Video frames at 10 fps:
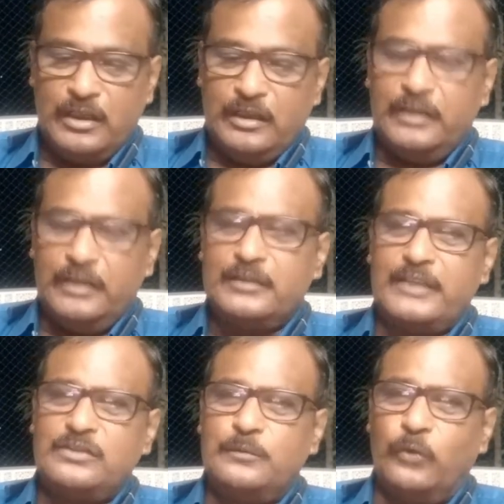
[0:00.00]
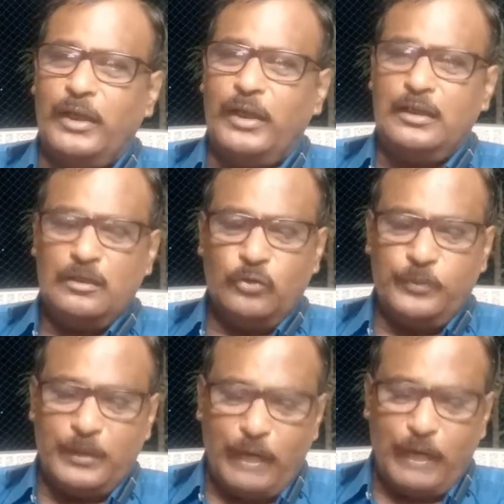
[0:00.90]
In case of will, we
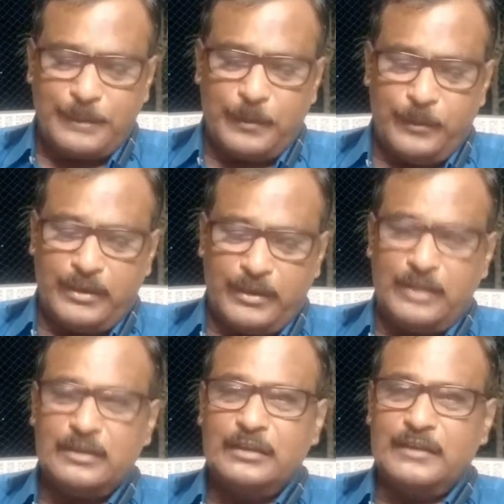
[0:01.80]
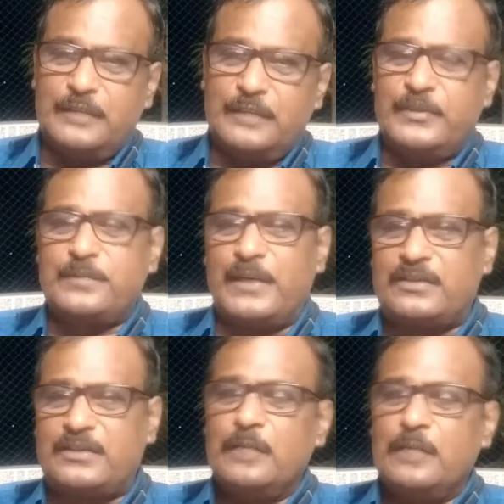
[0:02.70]
pay what property? That means first
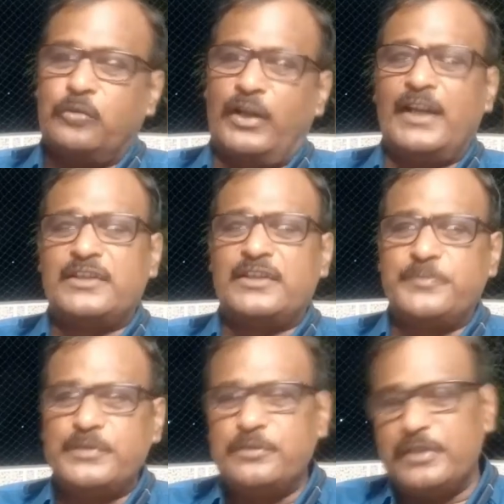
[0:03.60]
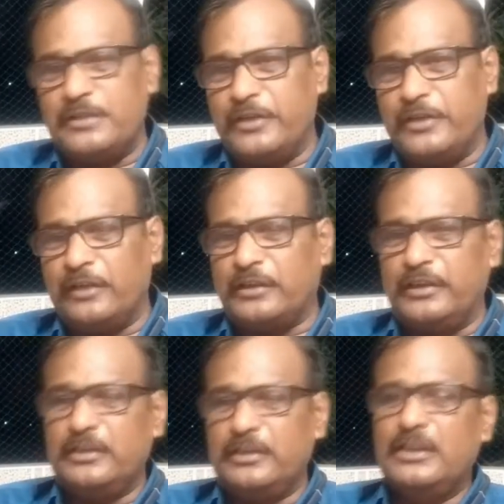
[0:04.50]
funeral expenses is
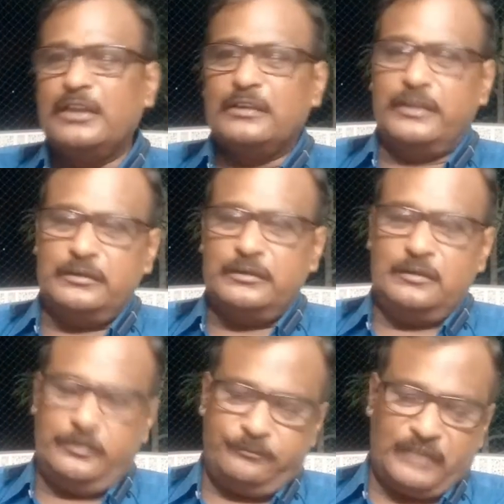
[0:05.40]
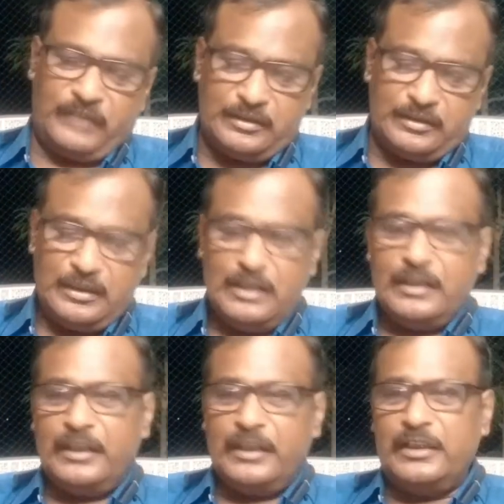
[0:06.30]
deducted, then there is
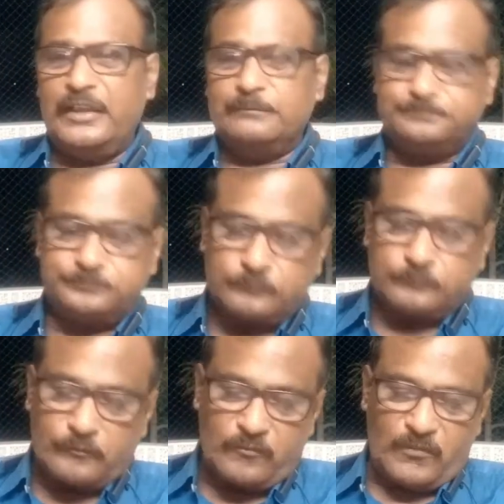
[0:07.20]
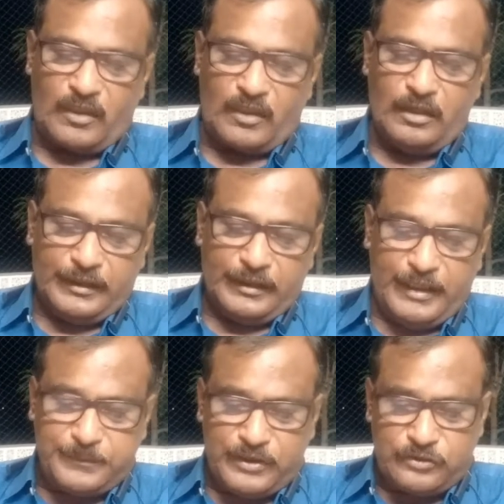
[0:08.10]
any
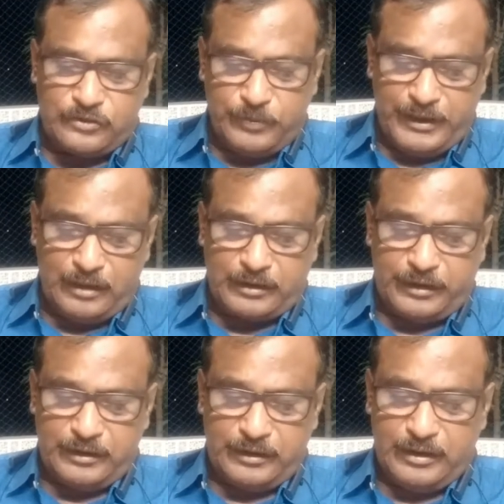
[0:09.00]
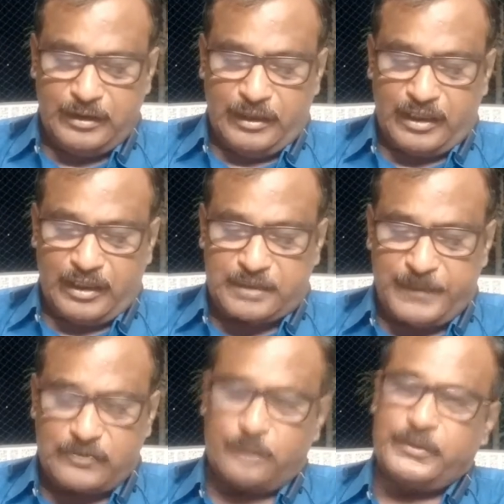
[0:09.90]
debt is to be deducted,
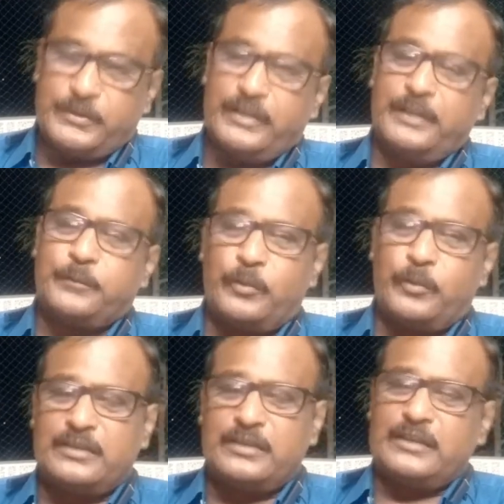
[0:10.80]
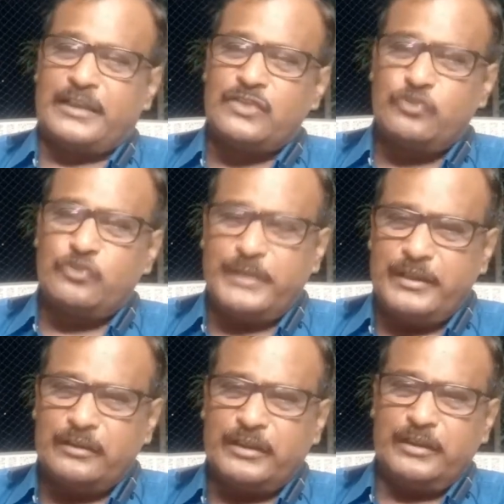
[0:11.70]
expense obtaining probate, that is to be
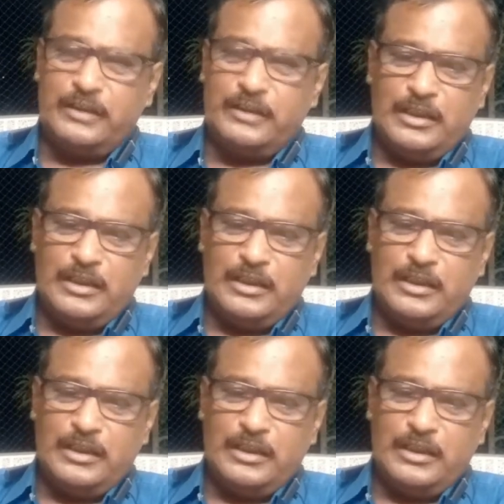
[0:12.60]
deducted,